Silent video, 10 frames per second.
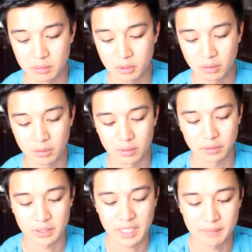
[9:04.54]
more role
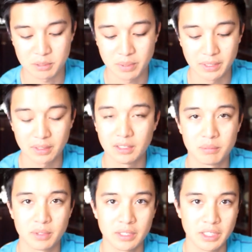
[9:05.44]
of the time spent on
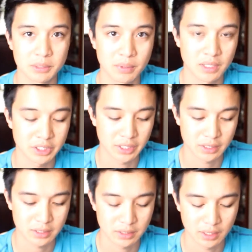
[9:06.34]
each project.